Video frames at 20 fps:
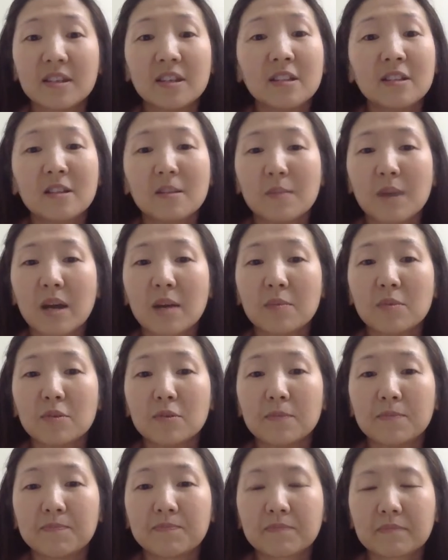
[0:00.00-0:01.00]
in the
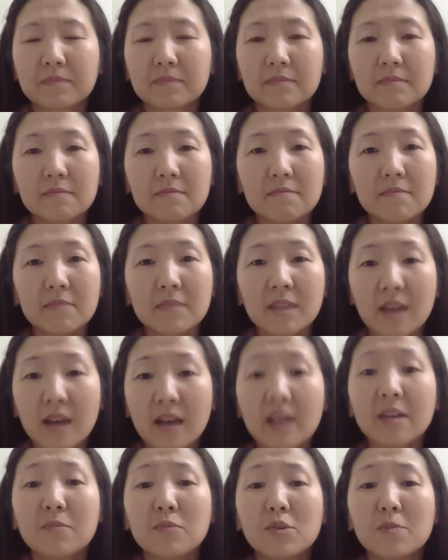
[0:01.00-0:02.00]
Bible,
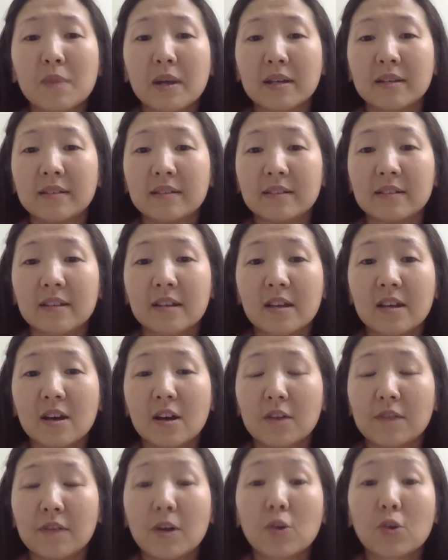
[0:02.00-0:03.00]
I am reminded
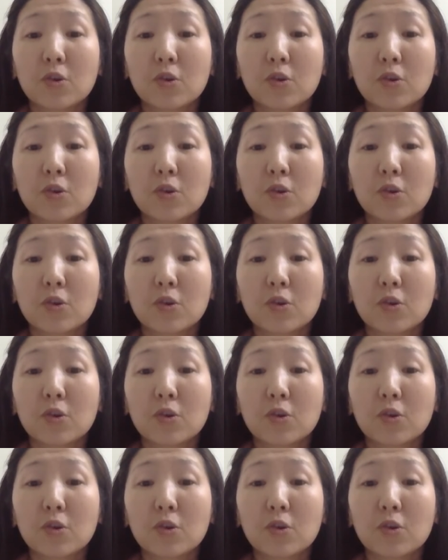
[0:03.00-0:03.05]
of how